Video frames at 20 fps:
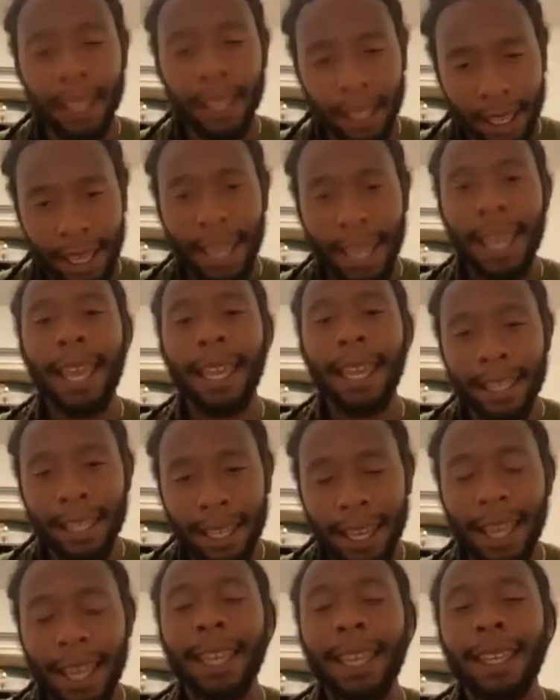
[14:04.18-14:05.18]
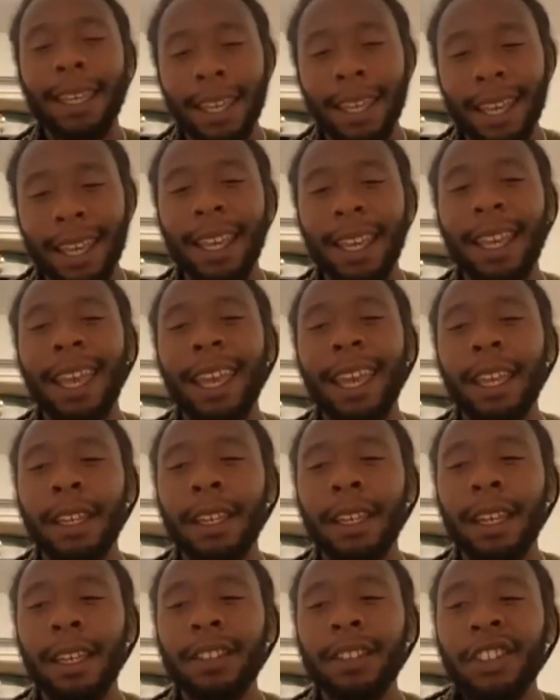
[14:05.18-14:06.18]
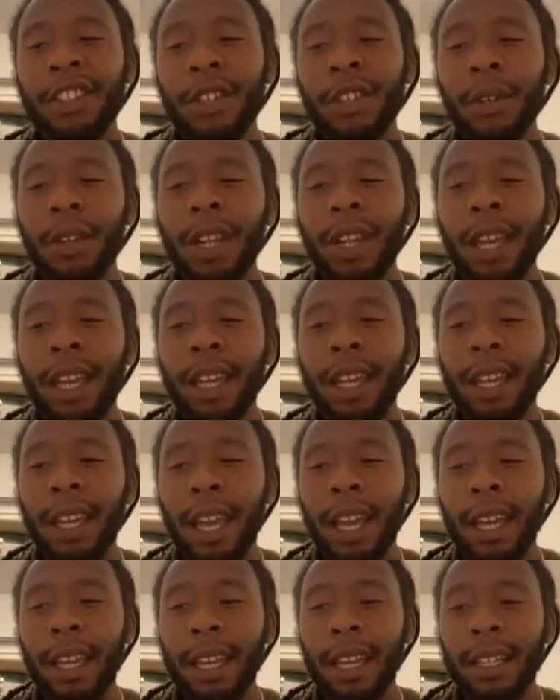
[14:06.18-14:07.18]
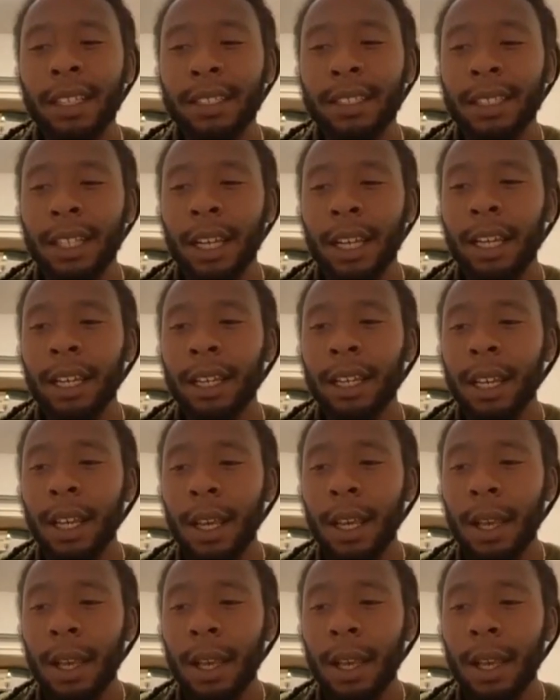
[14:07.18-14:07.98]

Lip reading: Yeah. And until like I guess like